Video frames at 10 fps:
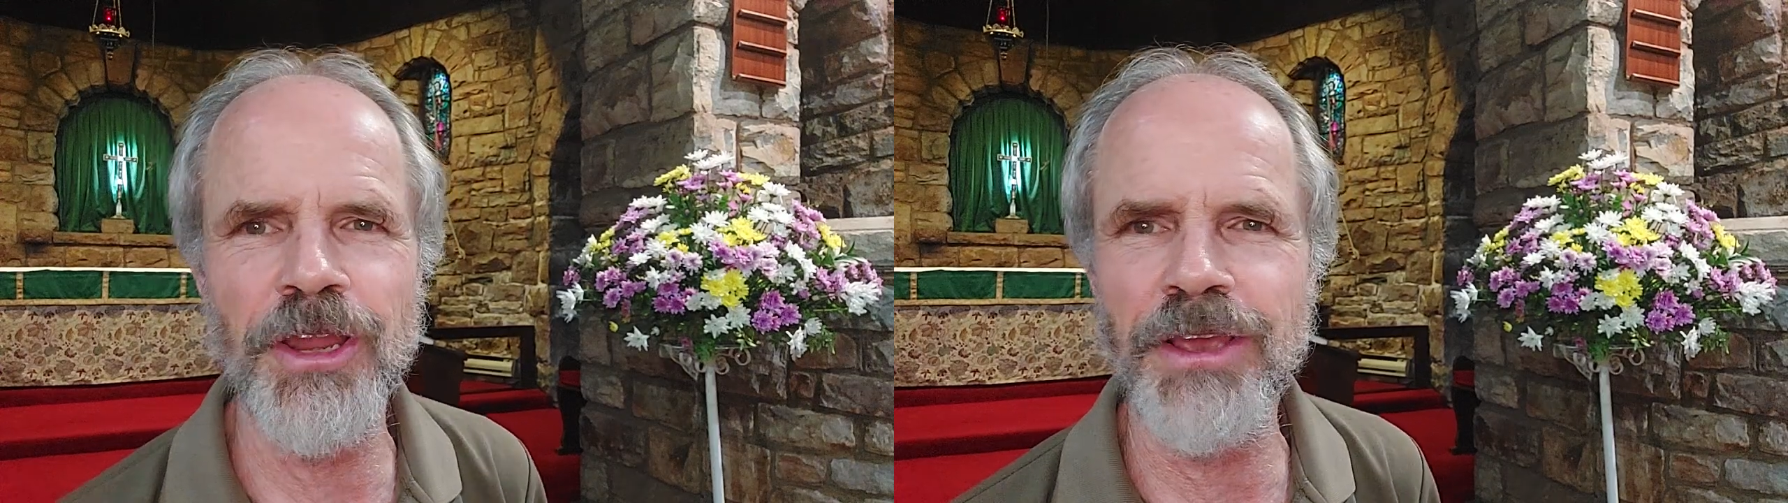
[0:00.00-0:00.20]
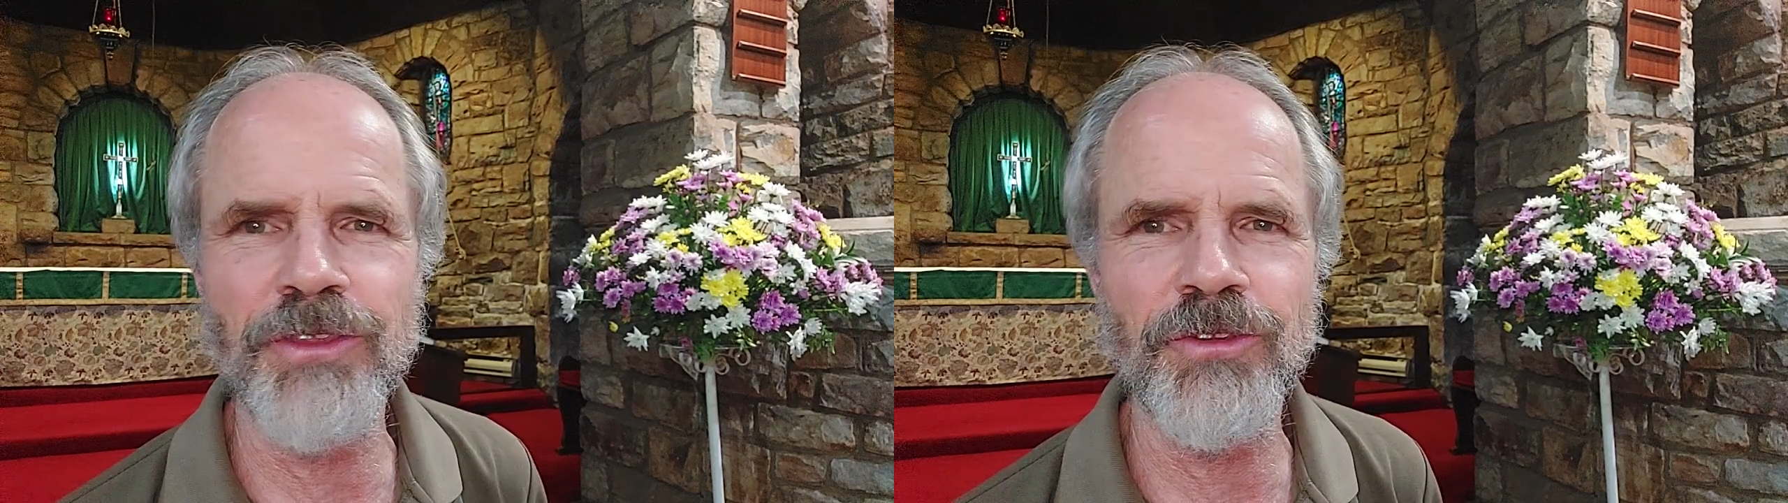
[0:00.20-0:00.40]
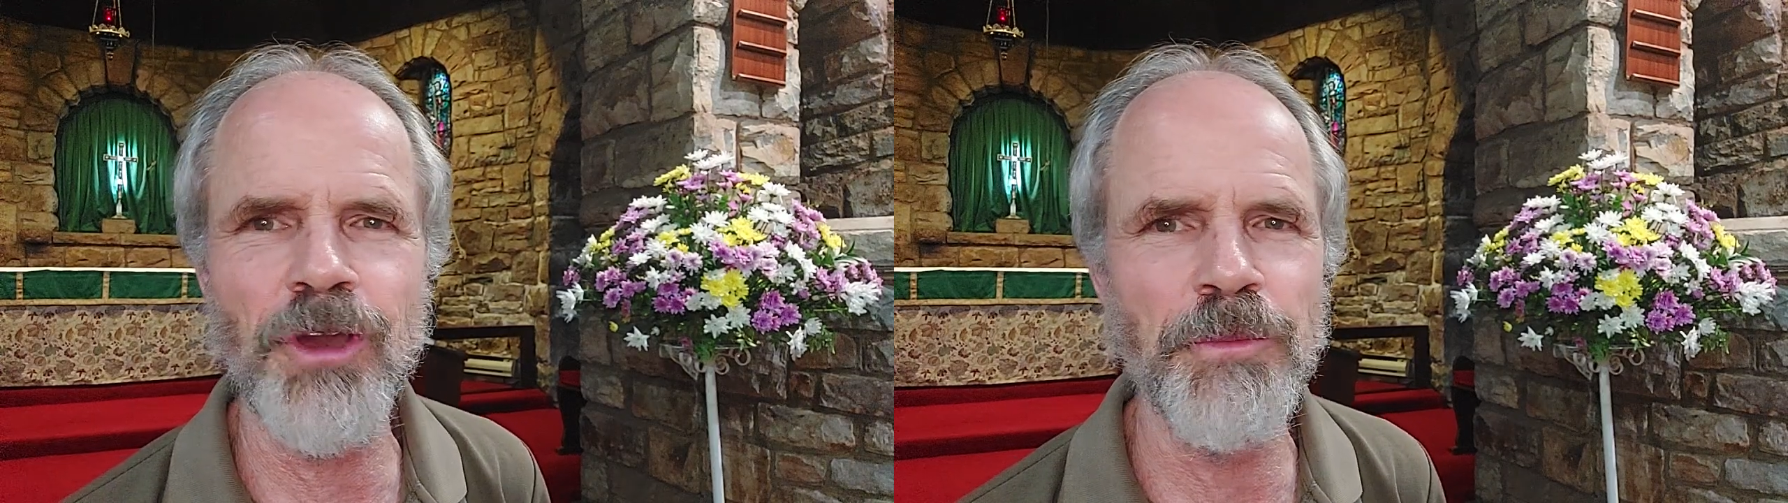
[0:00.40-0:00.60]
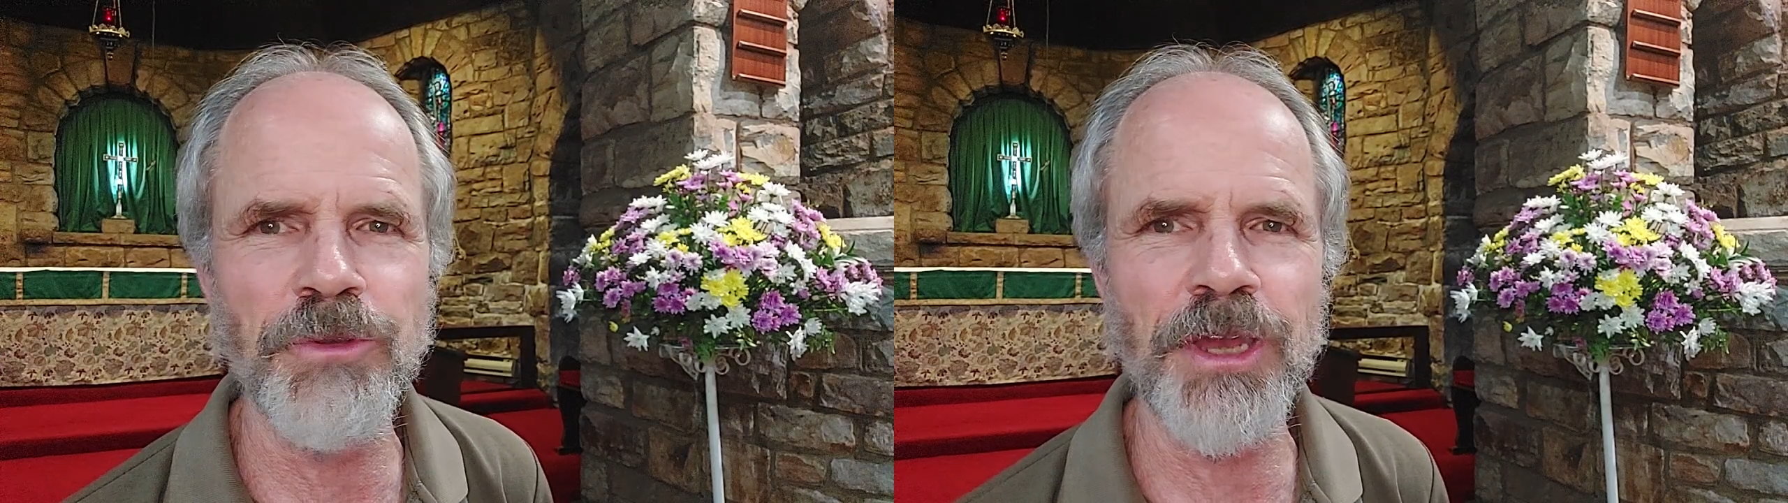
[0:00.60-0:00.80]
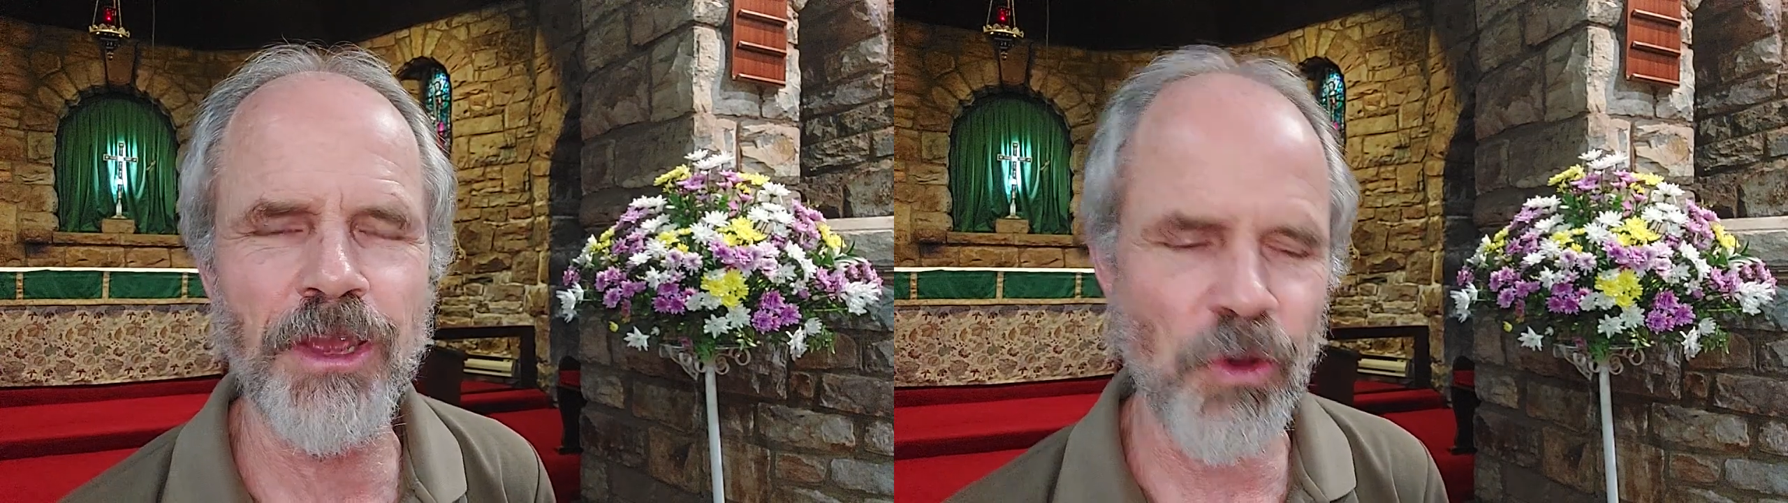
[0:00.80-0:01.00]
Like the
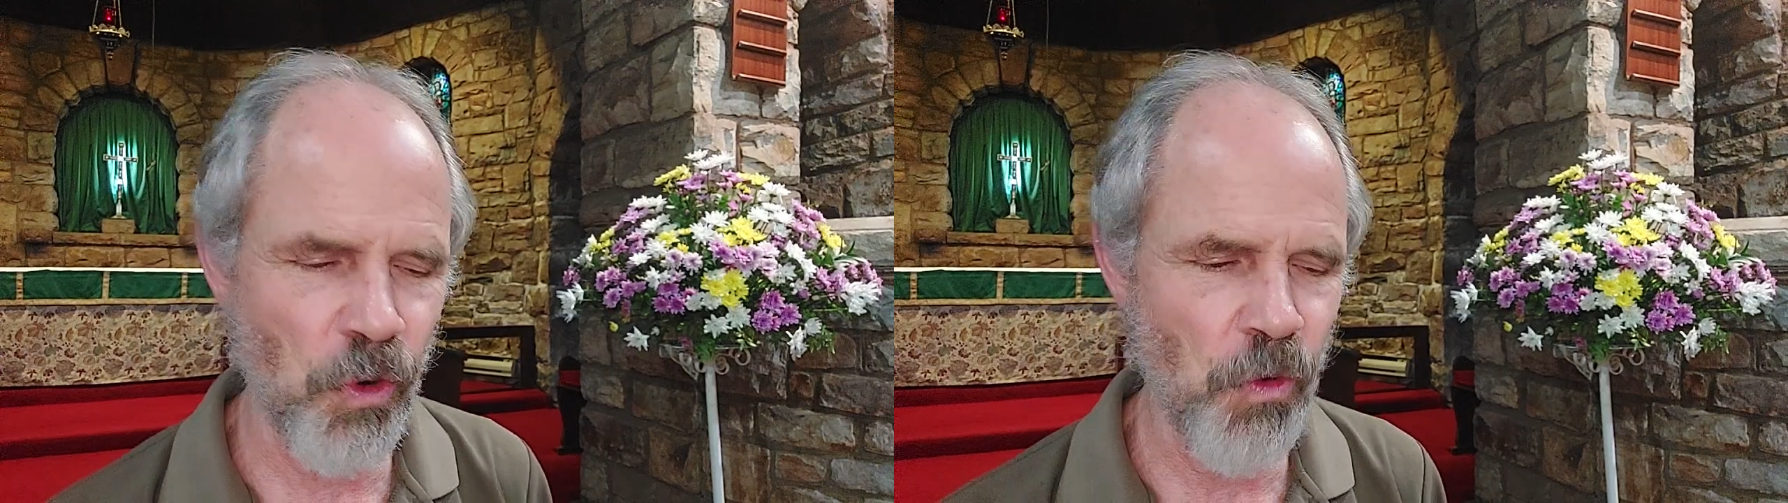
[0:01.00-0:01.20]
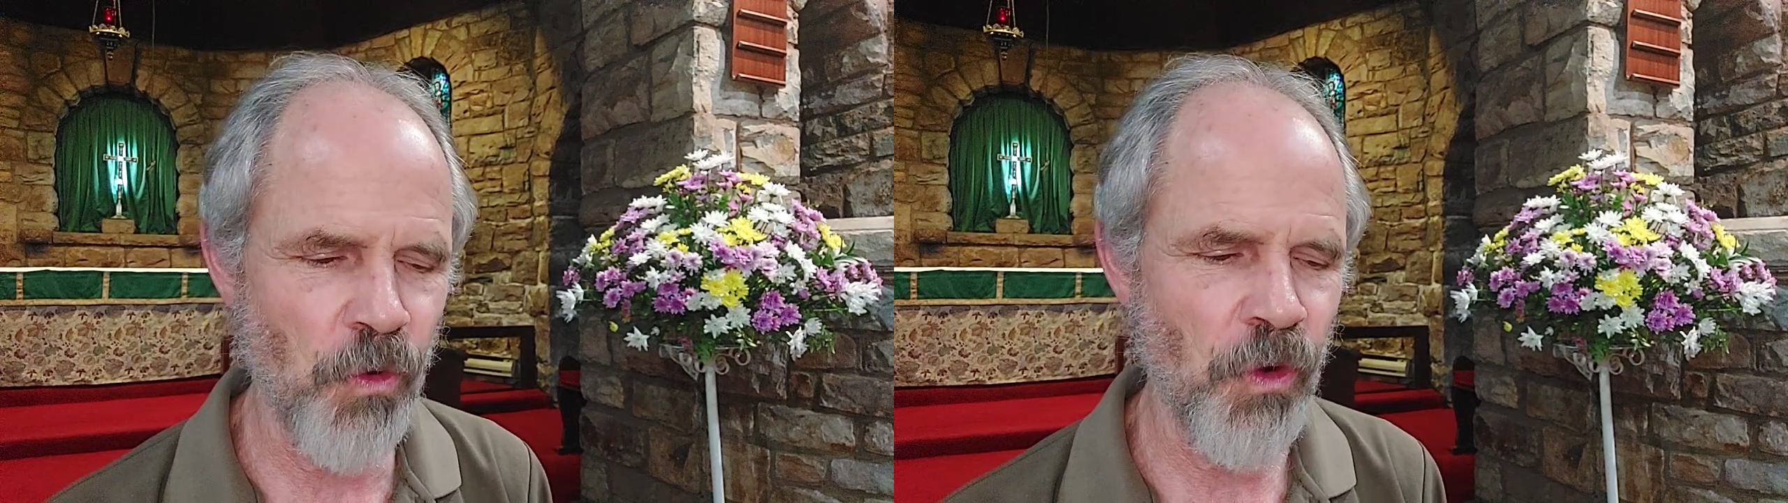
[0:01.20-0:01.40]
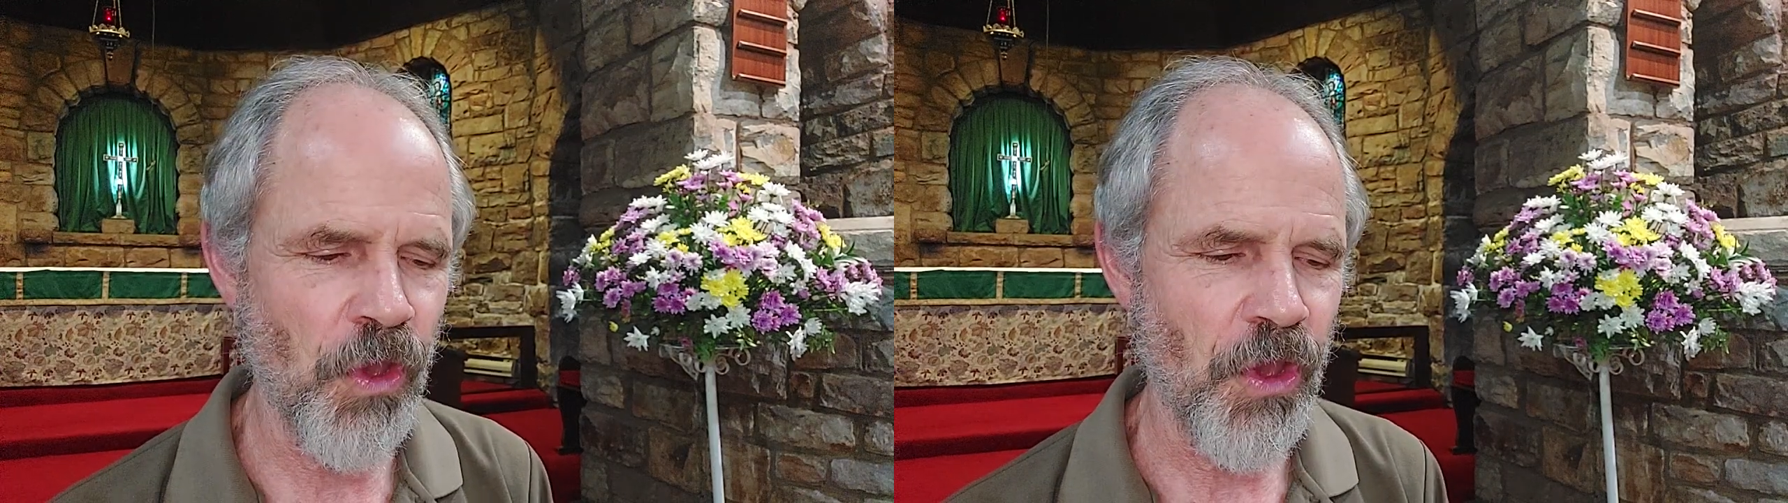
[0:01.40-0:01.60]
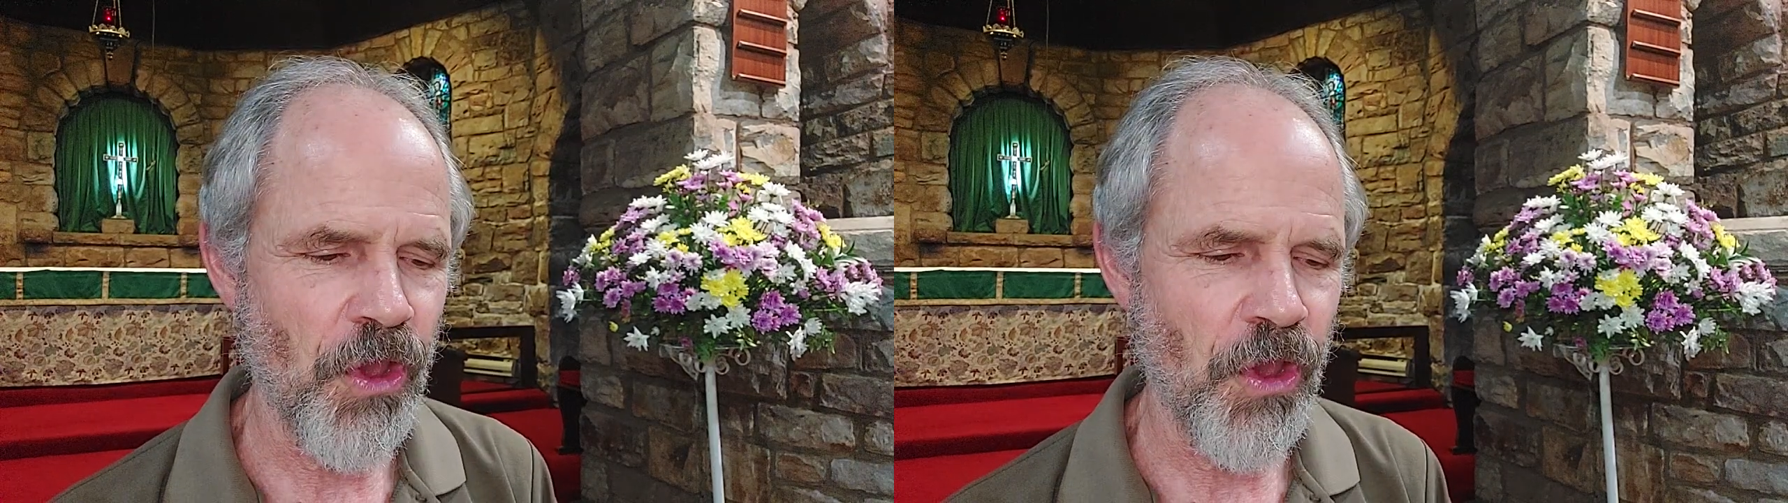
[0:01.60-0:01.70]
psalmist, I call